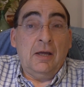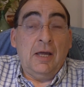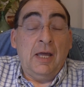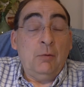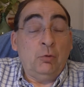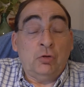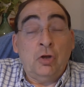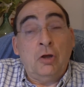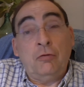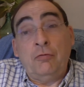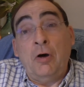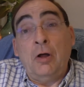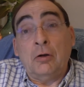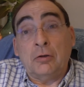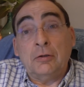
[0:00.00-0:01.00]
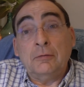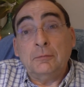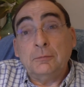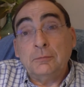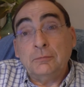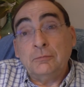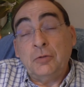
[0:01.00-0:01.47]
it was her fault
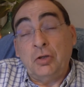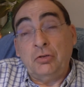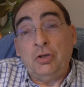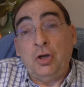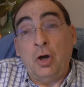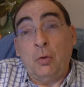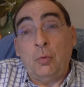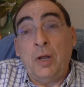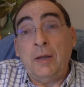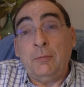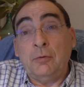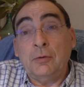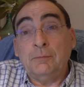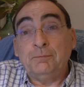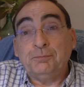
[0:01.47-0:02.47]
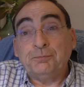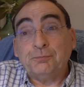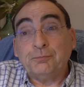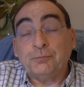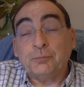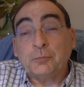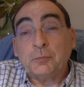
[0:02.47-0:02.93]
that she got raped.
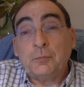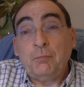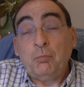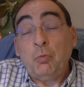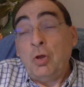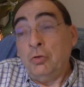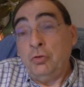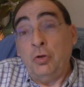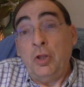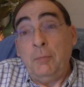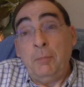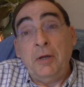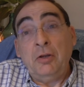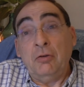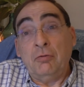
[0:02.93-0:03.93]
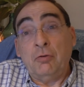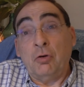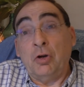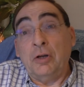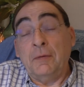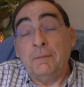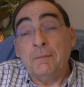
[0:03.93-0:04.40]
So they beat her for
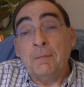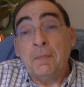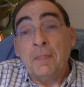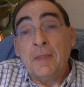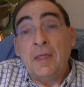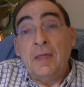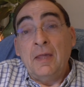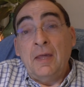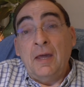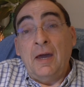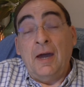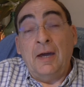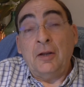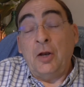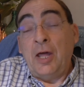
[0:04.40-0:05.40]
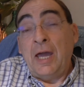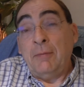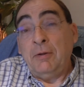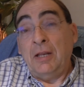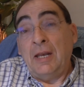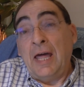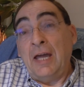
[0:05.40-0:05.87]
it. I don't know how
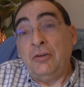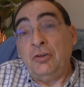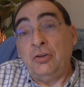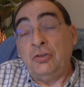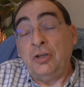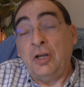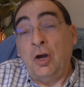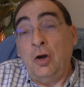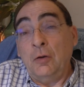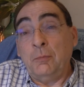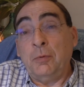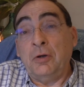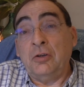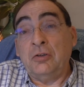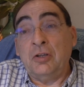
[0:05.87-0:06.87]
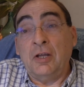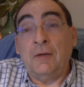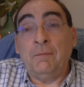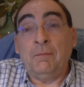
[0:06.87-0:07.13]
many lashes she got, but